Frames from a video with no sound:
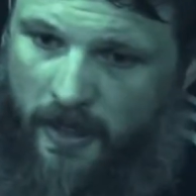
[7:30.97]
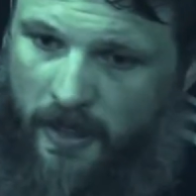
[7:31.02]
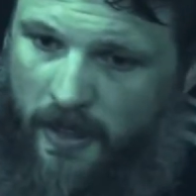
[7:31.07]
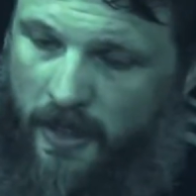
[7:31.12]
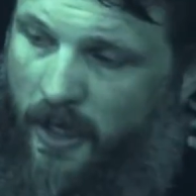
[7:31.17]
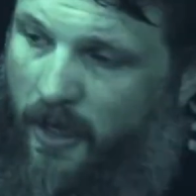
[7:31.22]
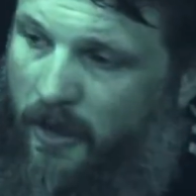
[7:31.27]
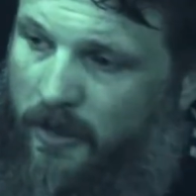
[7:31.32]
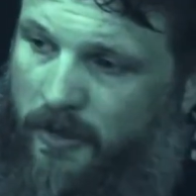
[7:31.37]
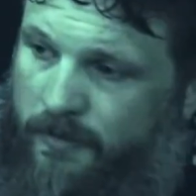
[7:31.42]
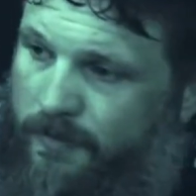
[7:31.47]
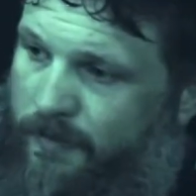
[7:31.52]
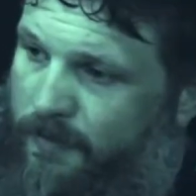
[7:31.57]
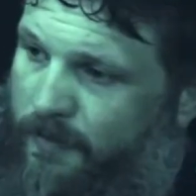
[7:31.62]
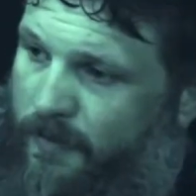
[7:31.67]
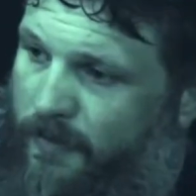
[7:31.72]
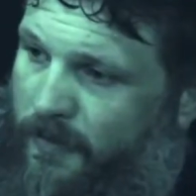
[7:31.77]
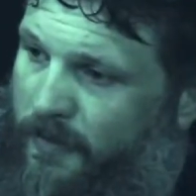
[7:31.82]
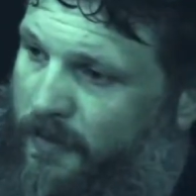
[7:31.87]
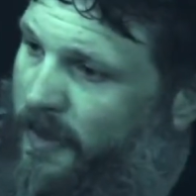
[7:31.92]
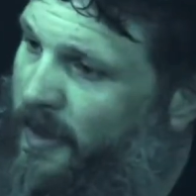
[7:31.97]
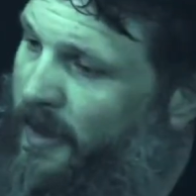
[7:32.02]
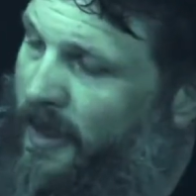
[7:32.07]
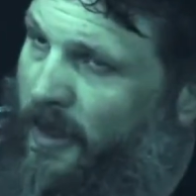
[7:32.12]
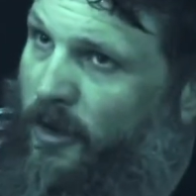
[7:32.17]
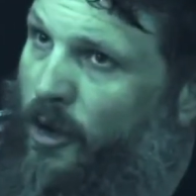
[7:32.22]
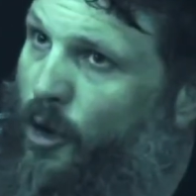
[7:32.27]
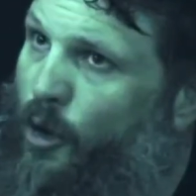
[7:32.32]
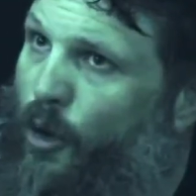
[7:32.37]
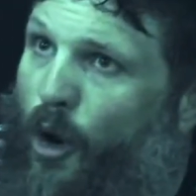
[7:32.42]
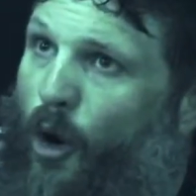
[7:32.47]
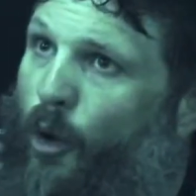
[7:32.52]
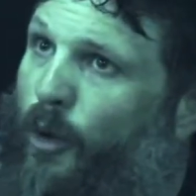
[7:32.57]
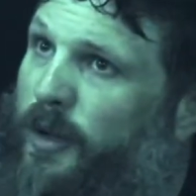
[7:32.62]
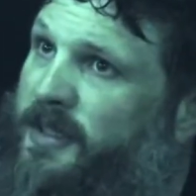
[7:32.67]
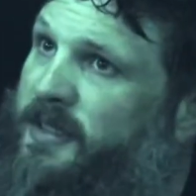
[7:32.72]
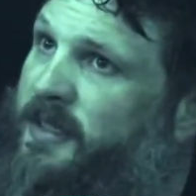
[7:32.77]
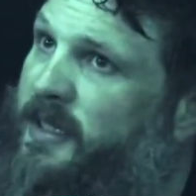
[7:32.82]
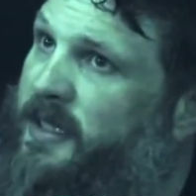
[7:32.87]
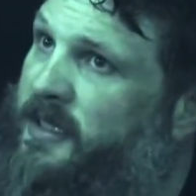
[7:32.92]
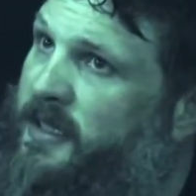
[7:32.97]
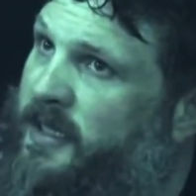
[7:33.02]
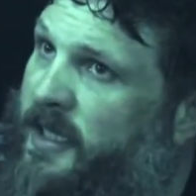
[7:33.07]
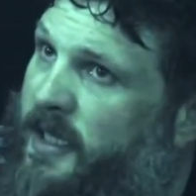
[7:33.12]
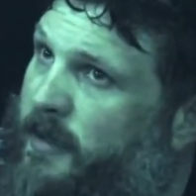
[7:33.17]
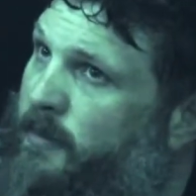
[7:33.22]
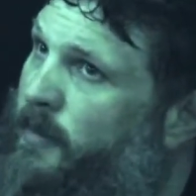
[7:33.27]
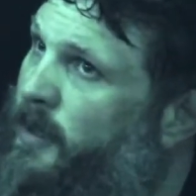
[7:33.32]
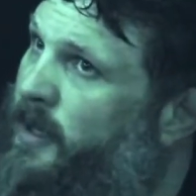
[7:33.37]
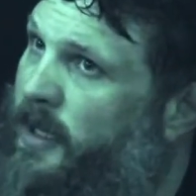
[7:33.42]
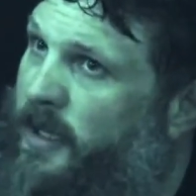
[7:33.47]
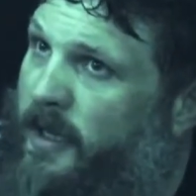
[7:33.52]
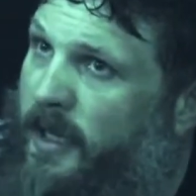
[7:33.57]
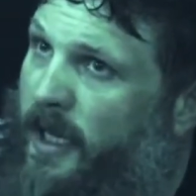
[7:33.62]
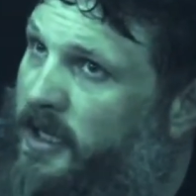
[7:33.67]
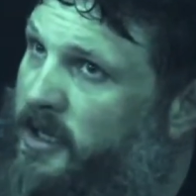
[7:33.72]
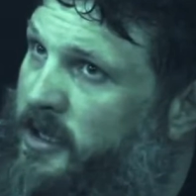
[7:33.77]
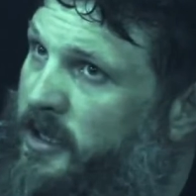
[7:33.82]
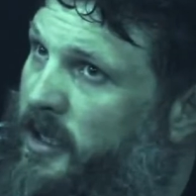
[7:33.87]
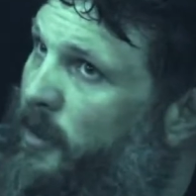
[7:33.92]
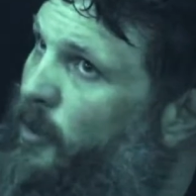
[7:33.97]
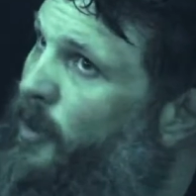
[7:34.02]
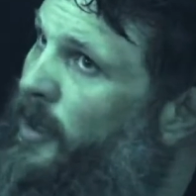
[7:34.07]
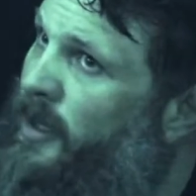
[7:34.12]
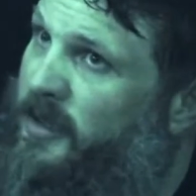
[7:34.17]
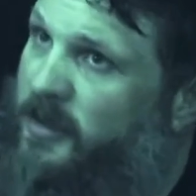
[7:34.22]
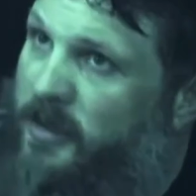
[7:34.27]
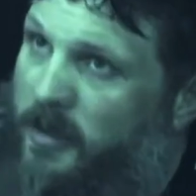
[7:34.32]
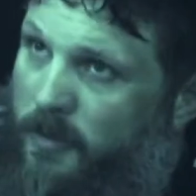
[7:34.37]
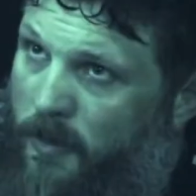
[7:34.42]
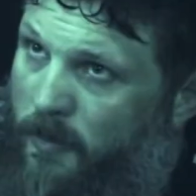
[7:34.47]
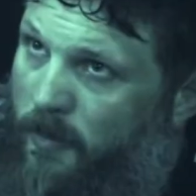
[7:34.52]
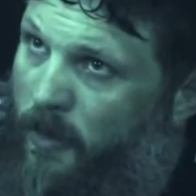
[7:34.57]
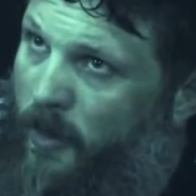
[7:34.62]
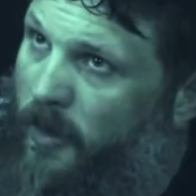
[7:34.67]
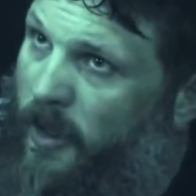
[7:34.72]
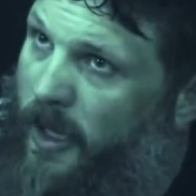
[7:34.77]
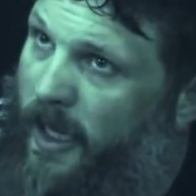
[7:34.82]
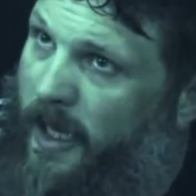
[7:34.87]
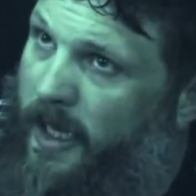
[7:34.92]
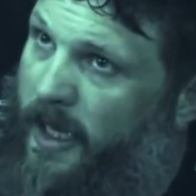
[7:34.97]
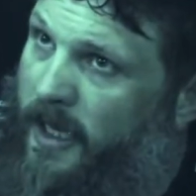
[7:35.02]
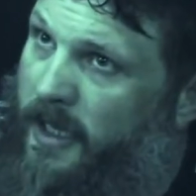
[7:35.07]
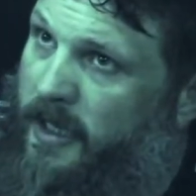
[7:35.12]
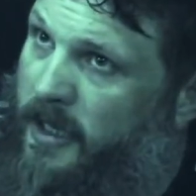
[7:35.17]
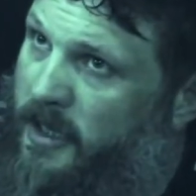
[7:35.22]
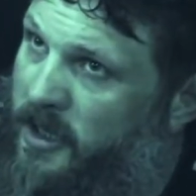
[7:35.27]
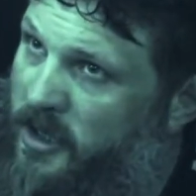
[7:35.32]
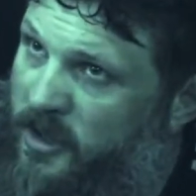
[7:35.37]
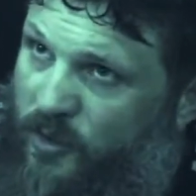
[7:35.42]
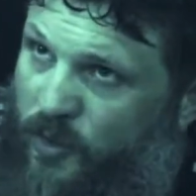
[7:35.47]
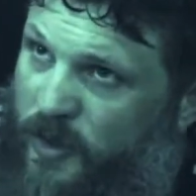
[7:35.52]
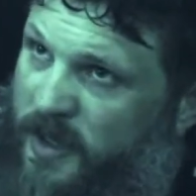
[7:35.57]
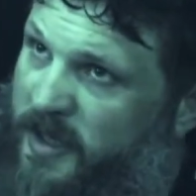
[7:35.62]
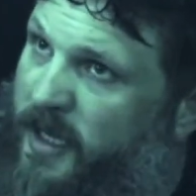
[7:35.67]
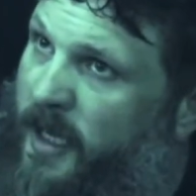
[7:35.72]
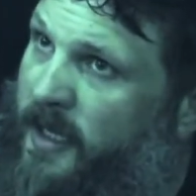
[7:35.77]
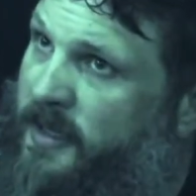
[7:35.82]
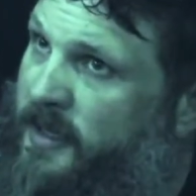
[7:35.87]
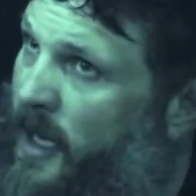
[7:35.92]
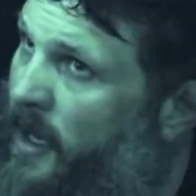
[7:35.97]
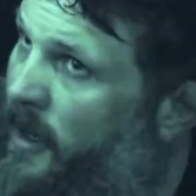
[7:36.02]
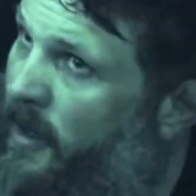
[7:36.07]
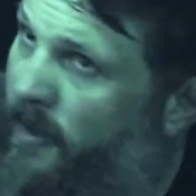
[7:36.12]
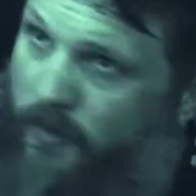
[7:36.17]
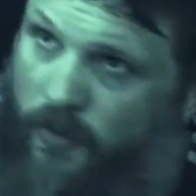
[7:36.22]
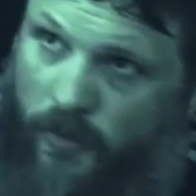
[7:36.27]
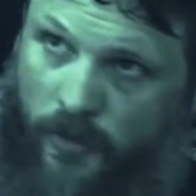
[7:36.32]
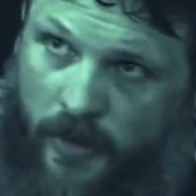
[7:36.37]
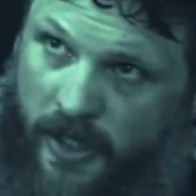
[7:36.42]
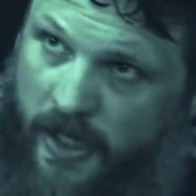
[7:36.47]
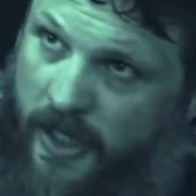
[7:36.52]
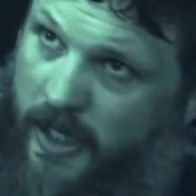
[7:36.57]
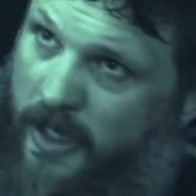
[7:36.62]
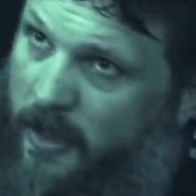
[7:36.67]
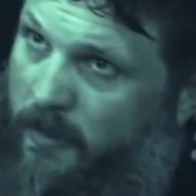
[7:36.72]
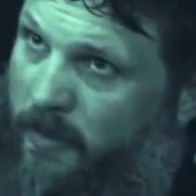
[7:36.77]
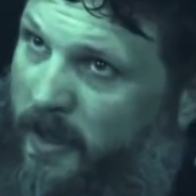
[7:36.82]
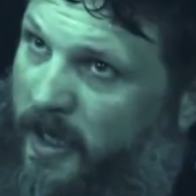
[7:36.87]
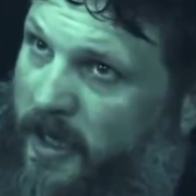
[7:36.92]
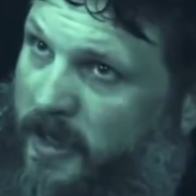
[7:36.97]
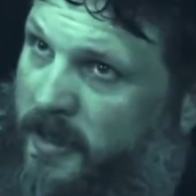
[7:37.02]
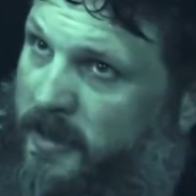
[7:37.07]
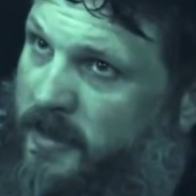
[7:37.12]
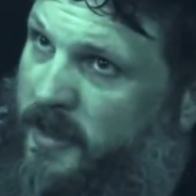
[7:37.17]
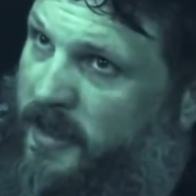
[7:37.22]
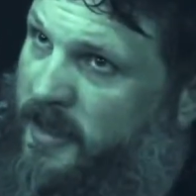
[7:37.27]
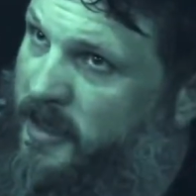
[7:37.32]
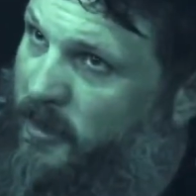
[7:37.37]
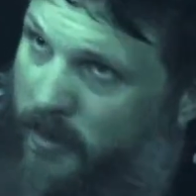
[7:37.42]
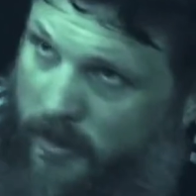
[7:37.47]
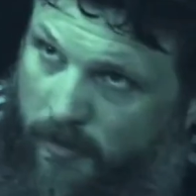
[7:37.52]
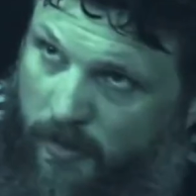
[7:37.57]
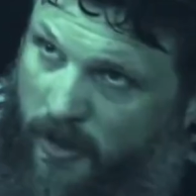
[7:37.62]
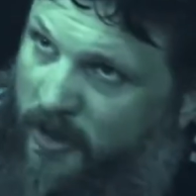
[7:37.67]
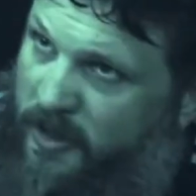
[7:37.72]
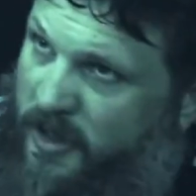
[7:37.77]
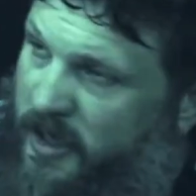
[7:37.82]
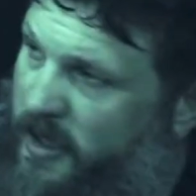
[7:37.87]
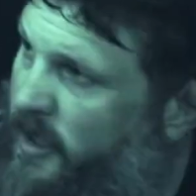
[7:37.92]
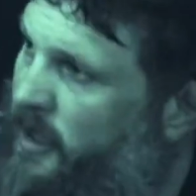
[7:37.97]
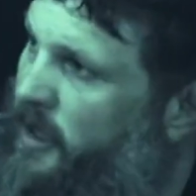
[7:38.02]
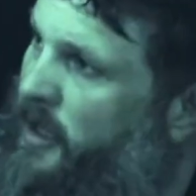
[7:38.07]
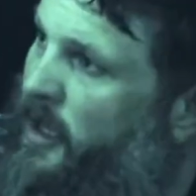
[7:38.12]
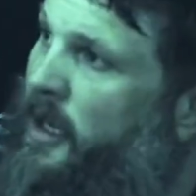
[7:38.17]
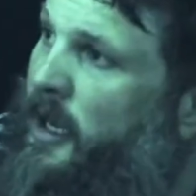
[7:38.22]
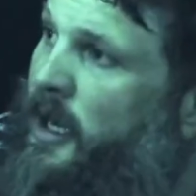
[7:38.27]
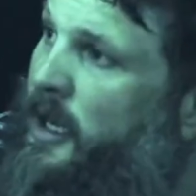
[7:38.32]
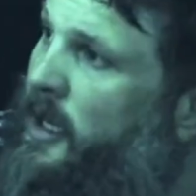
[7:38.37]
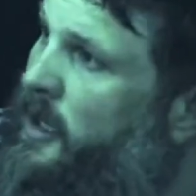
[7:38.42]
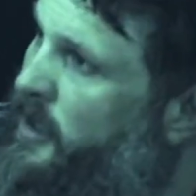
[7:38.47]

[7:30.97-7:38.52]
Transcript: You know, they'll go 0-16, but then next year win the Super Bowl. Like, it just resets every year because it's a rebuilding year.